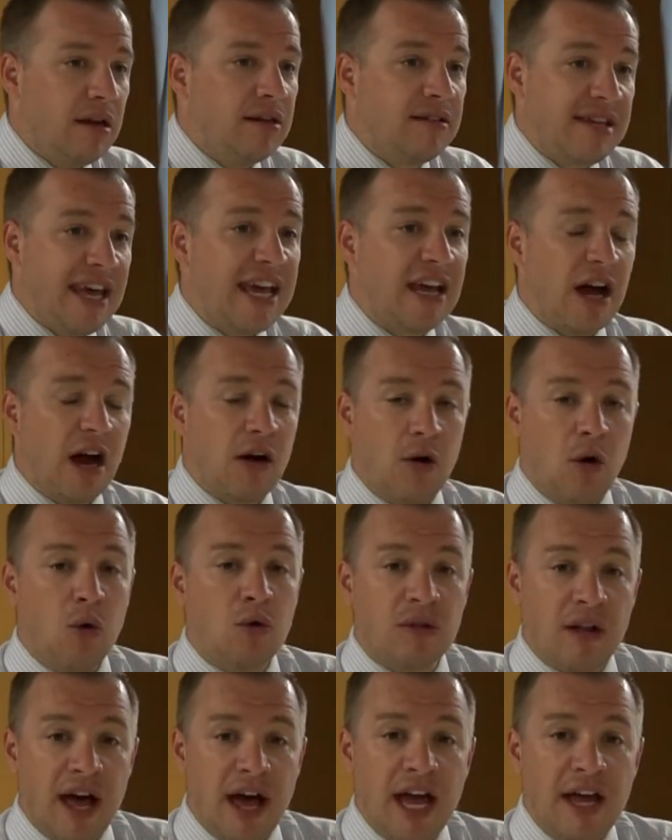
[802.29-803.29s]
take our
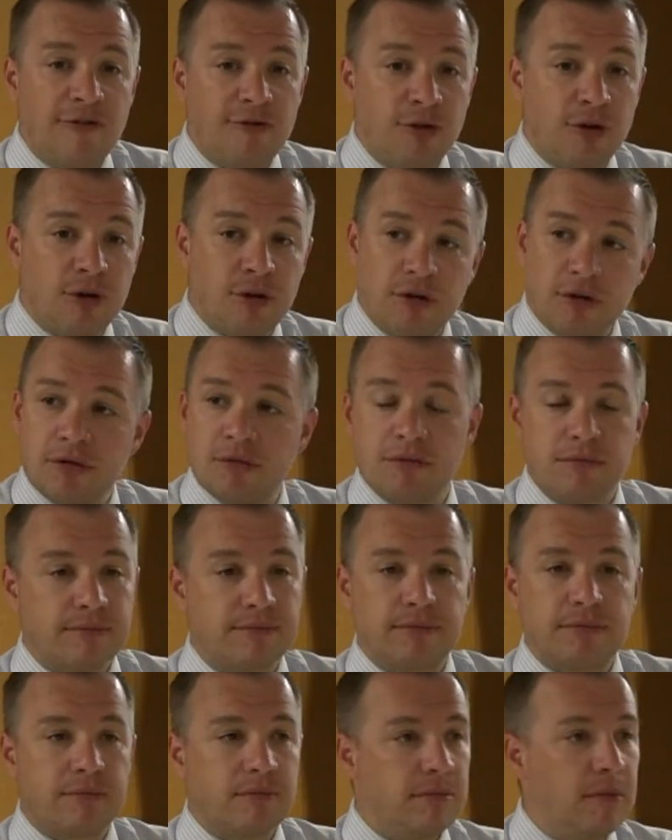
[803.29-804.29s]
own life, or,
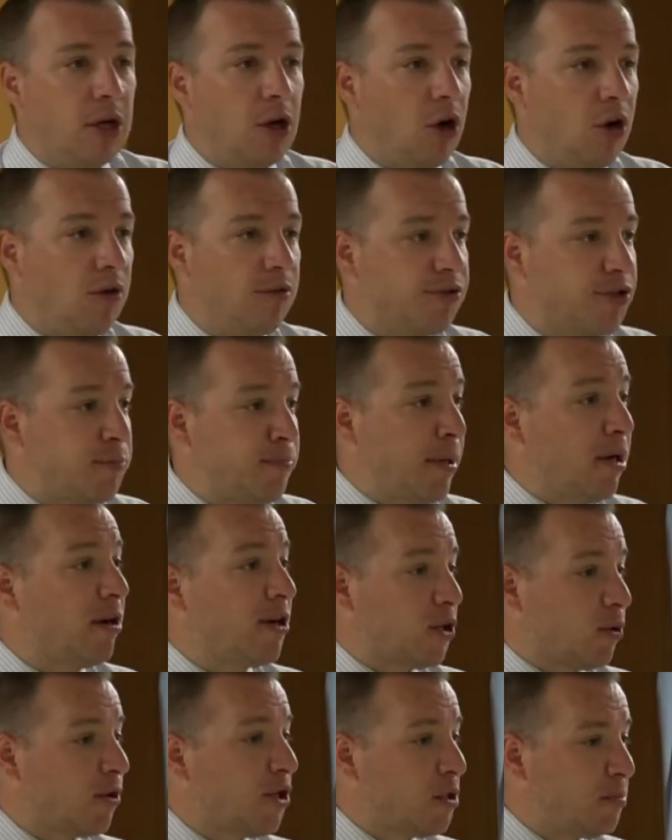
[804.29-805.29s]
you know,
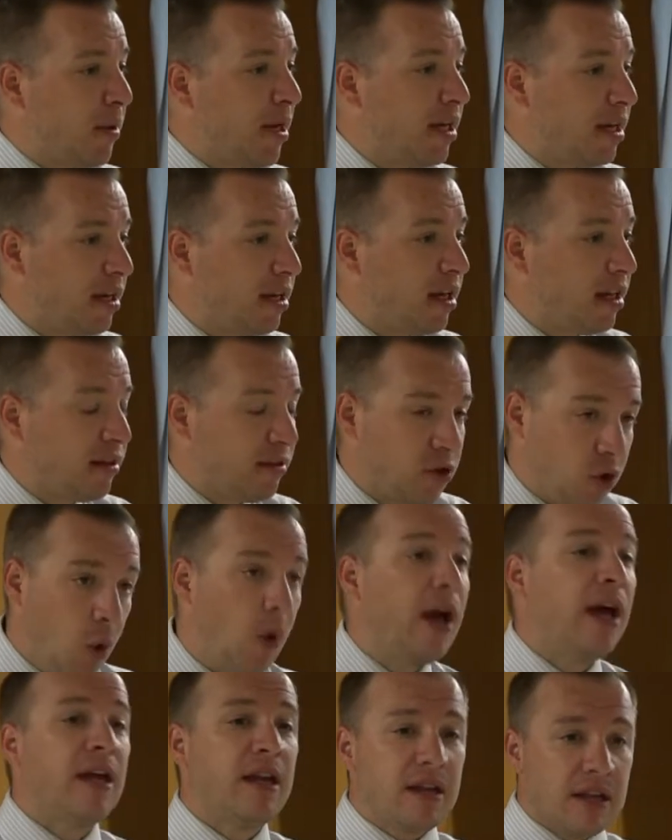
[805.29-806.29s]
spiritually speaking, and
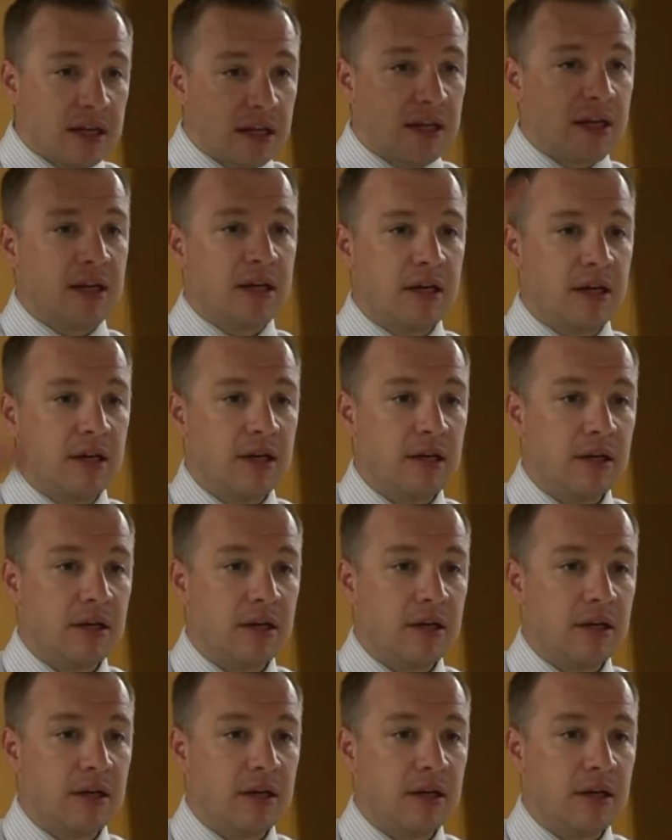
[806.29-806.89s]
quit, yeah.